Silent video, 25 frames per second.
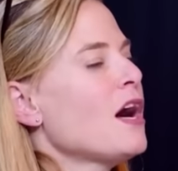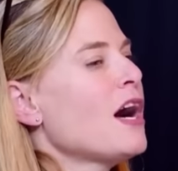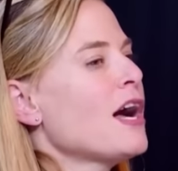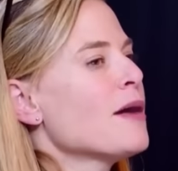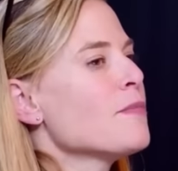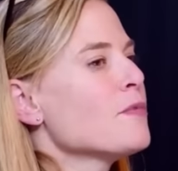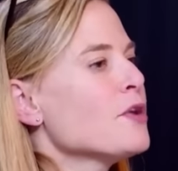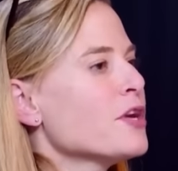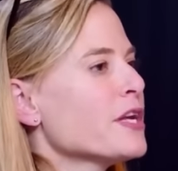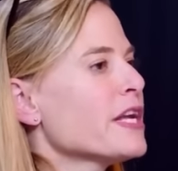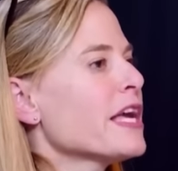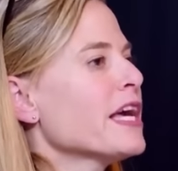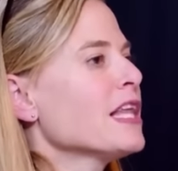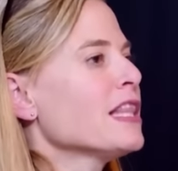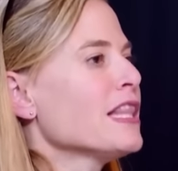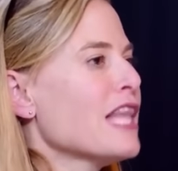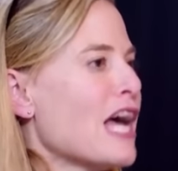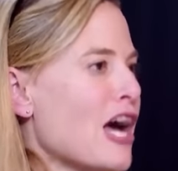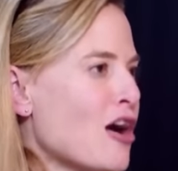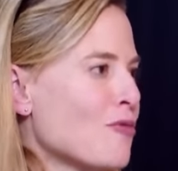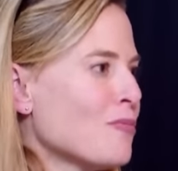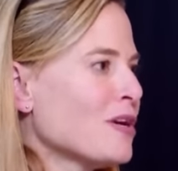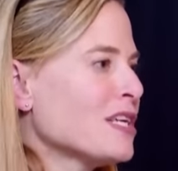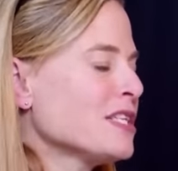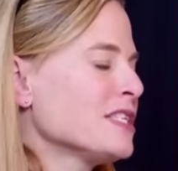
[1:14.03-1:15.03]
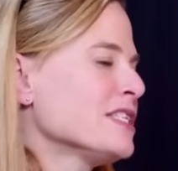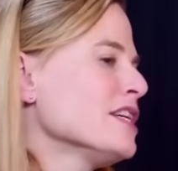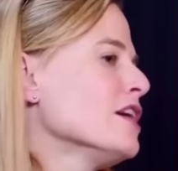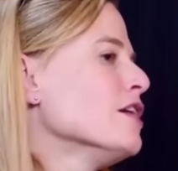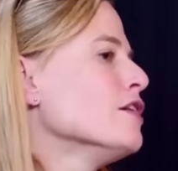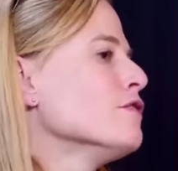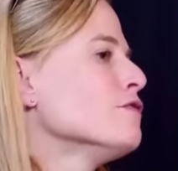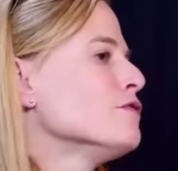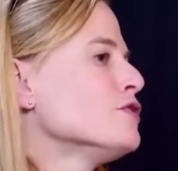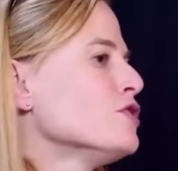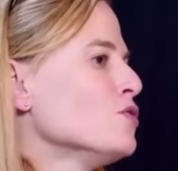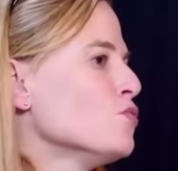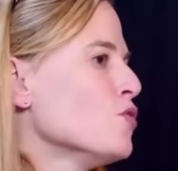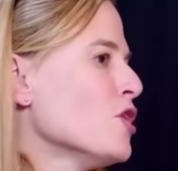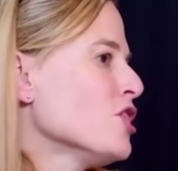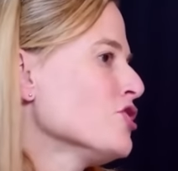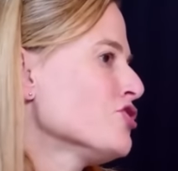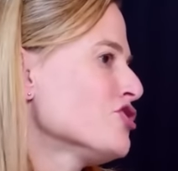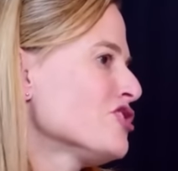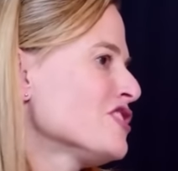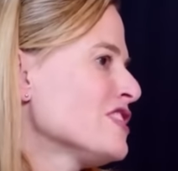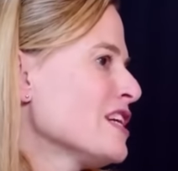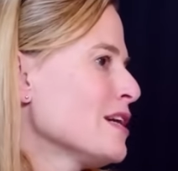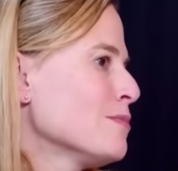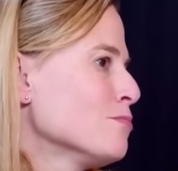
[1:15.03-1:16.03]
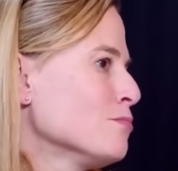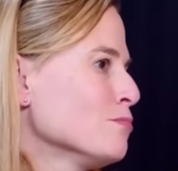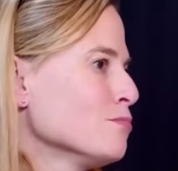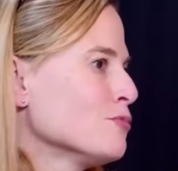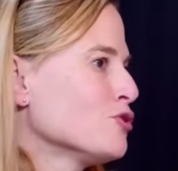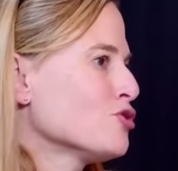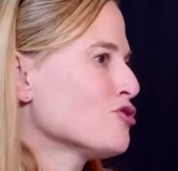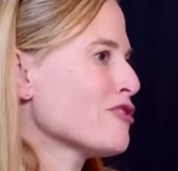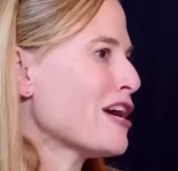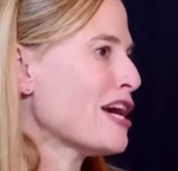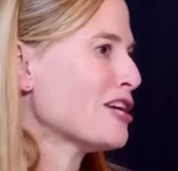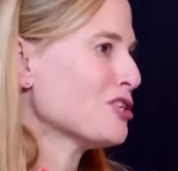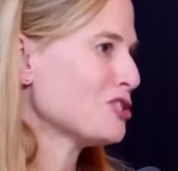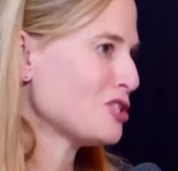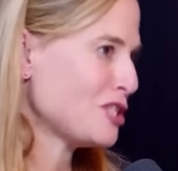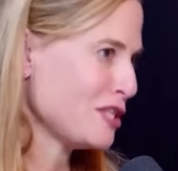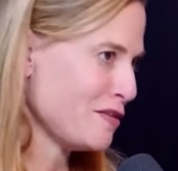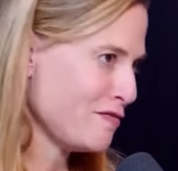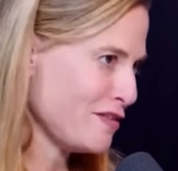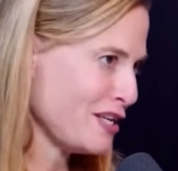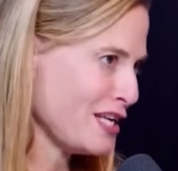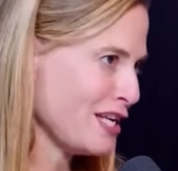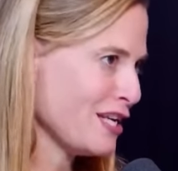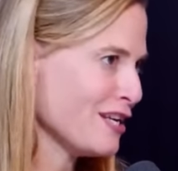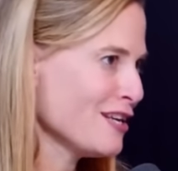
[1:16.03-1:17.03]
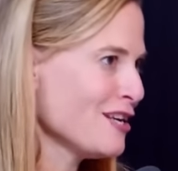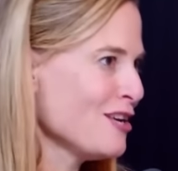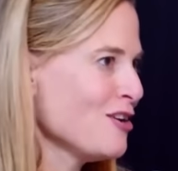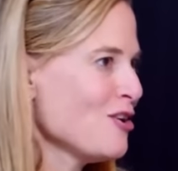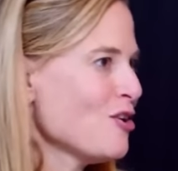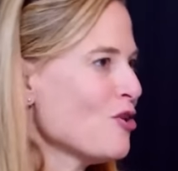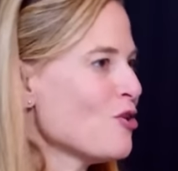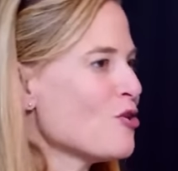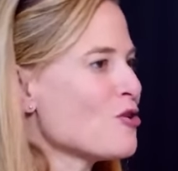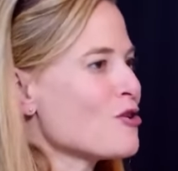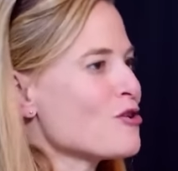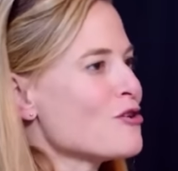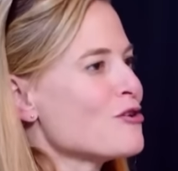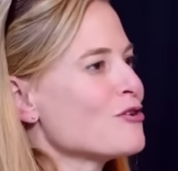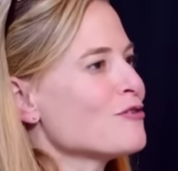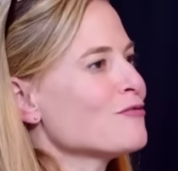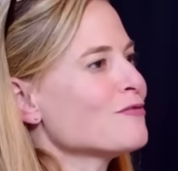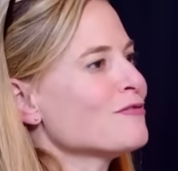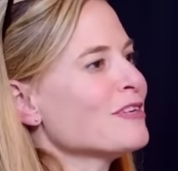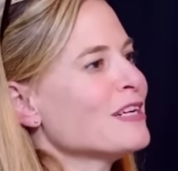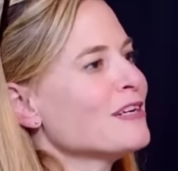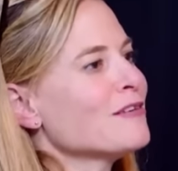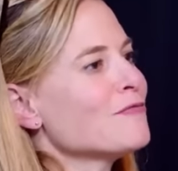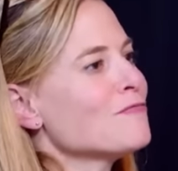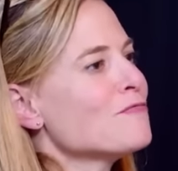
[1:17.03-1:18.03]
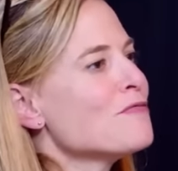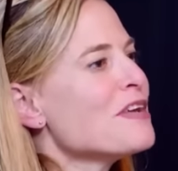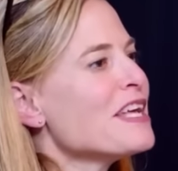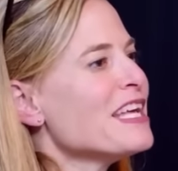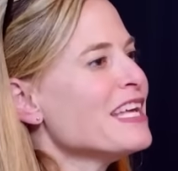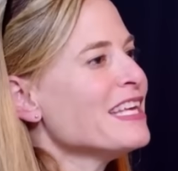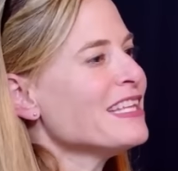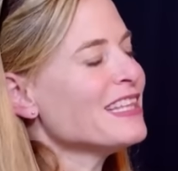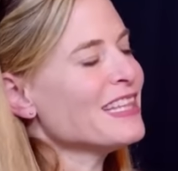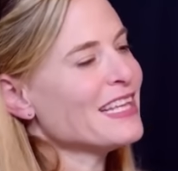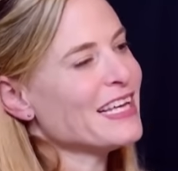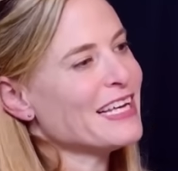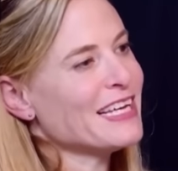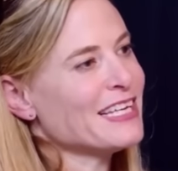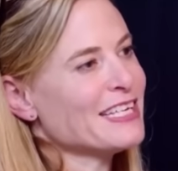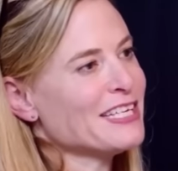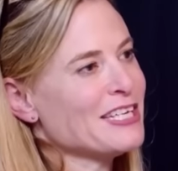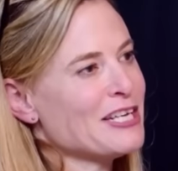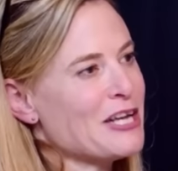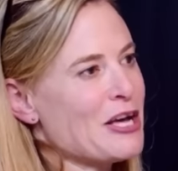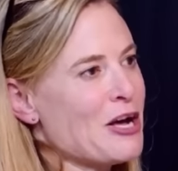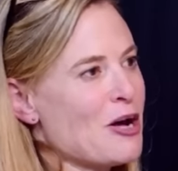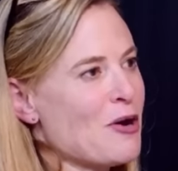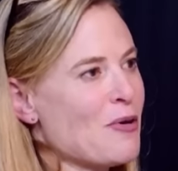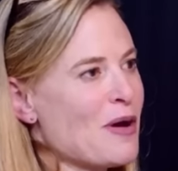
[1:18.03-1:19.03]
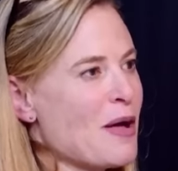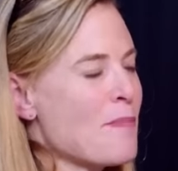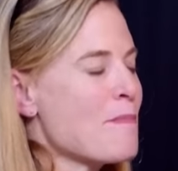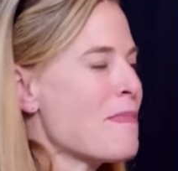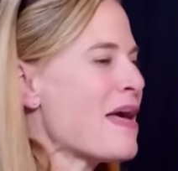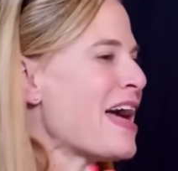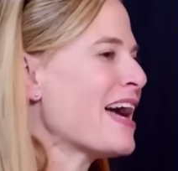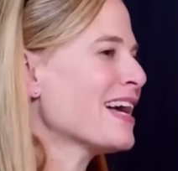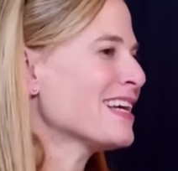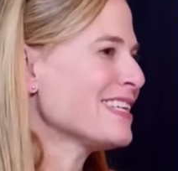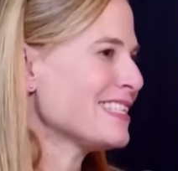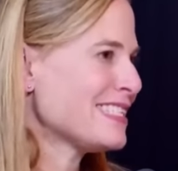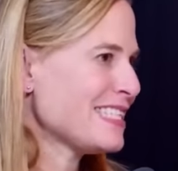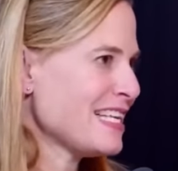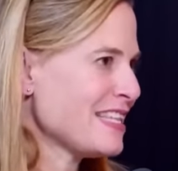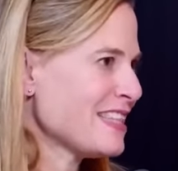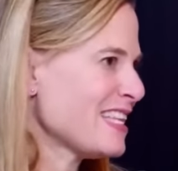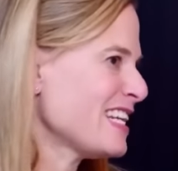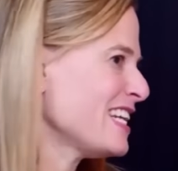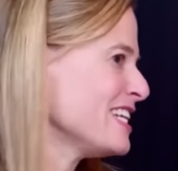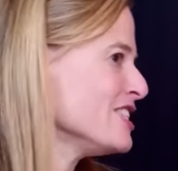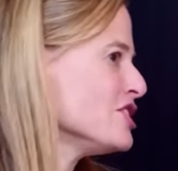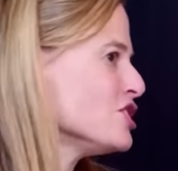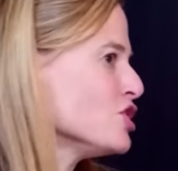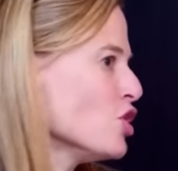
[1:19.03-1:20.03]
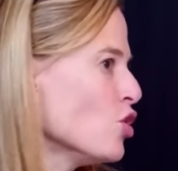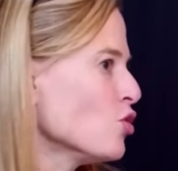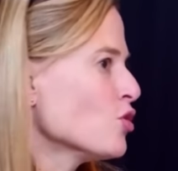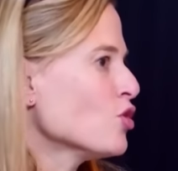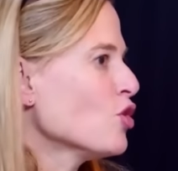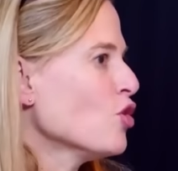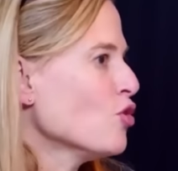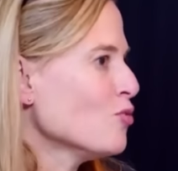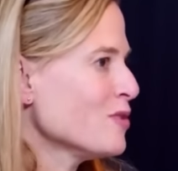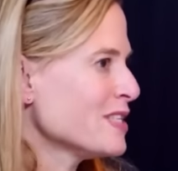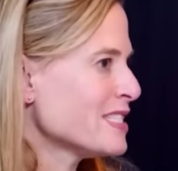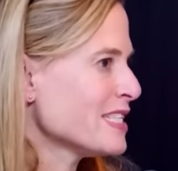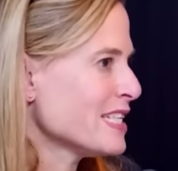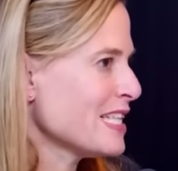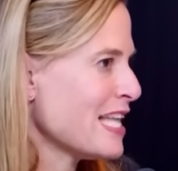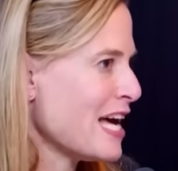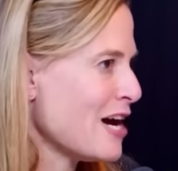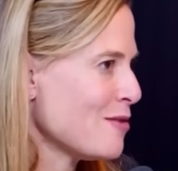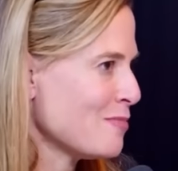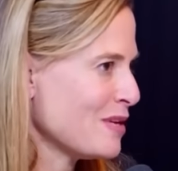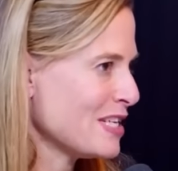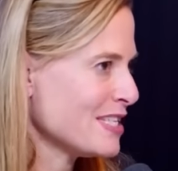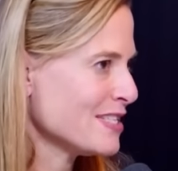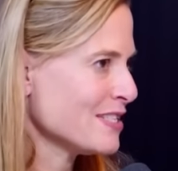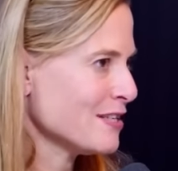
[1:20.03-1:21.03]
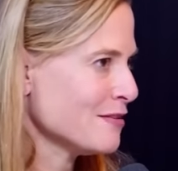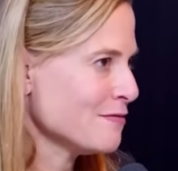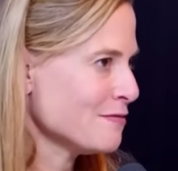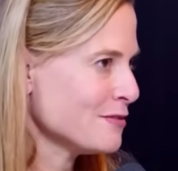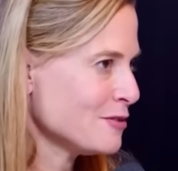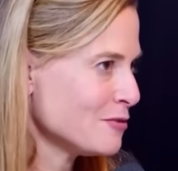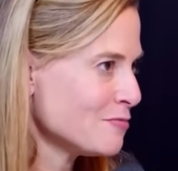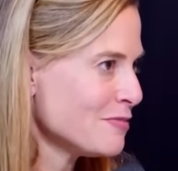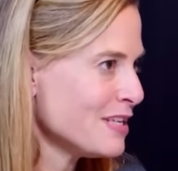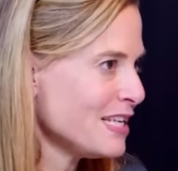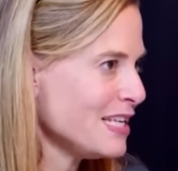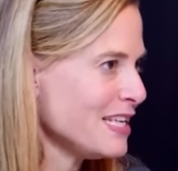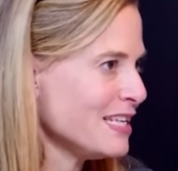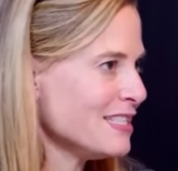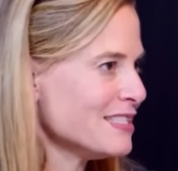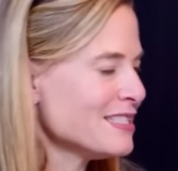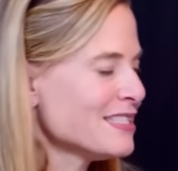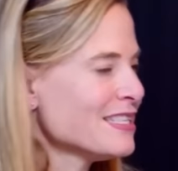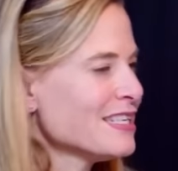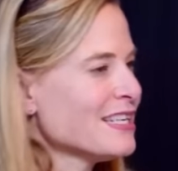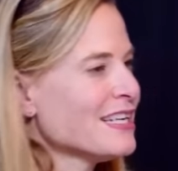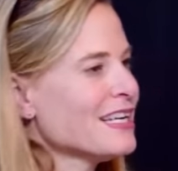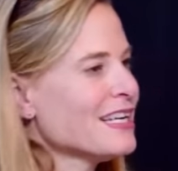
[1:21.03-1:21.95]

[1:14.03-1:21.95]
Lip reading: I'm going to allow myself to watch some trash TV or read like, you know, a magazine that I don't always allow myself to read.